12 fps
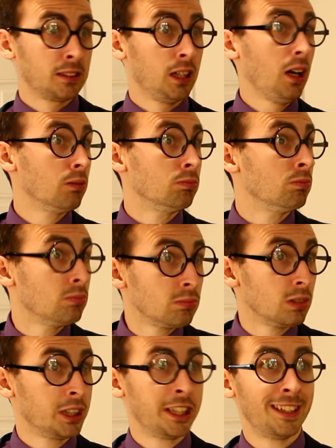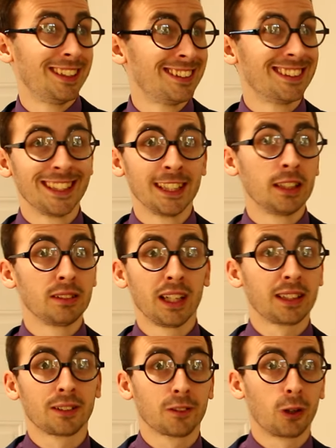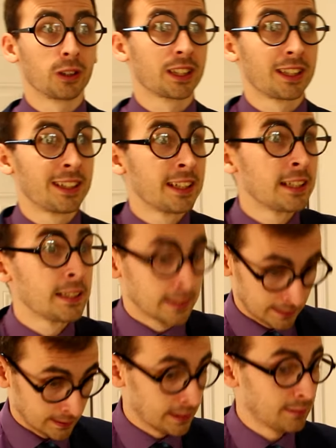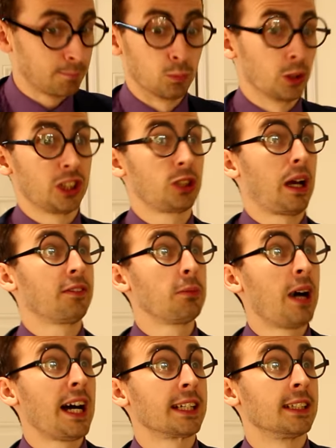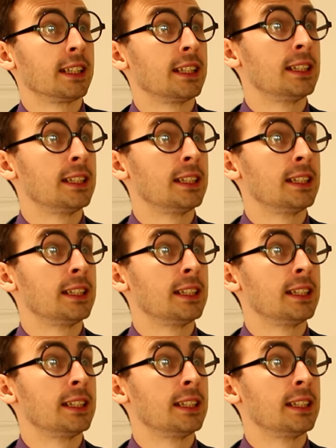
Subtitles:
Oh. Yes, of course. What did you have in mind?